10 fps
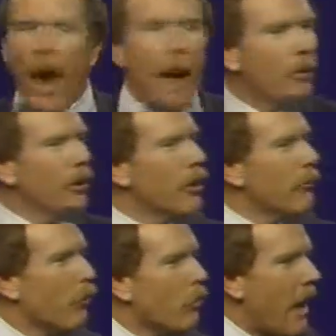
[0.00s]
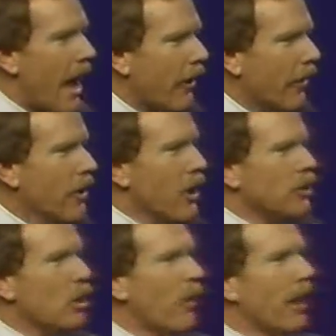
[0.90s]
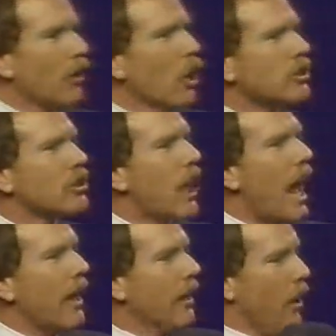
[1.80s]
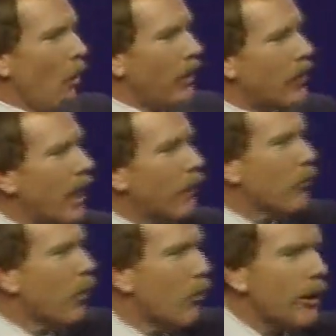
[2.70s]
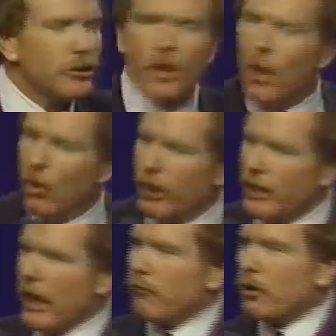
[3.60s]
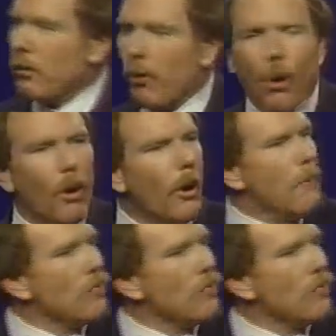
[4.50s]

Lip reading: Robin Hood manner so that it looks like we take from the rich, we give to the poor,